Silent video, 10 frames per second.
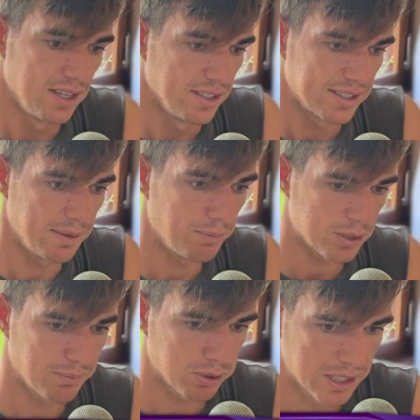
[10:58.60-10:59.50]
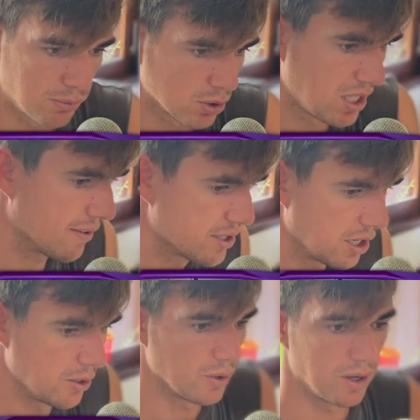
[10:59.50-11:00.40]
Simple stuff.
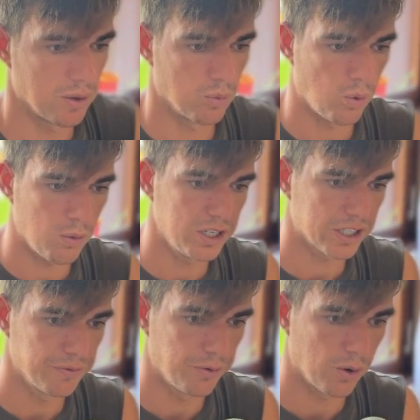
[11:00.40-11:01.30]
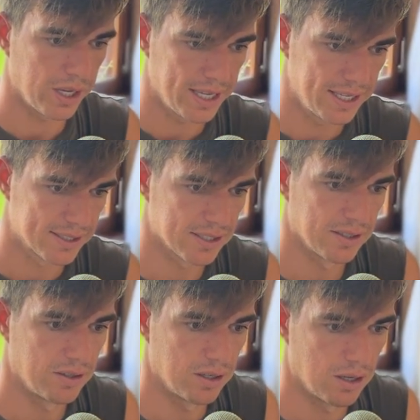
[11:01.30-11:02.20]
So what we're looking for is
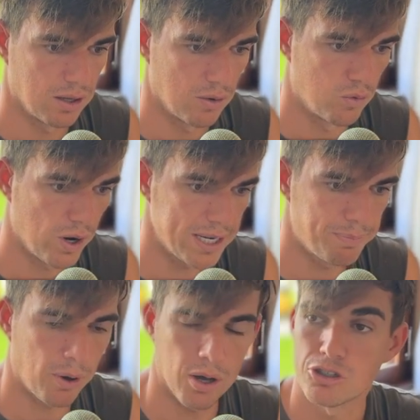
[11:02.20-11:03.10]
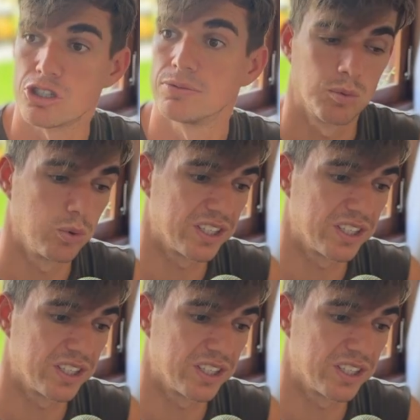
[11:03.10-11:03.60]
red box will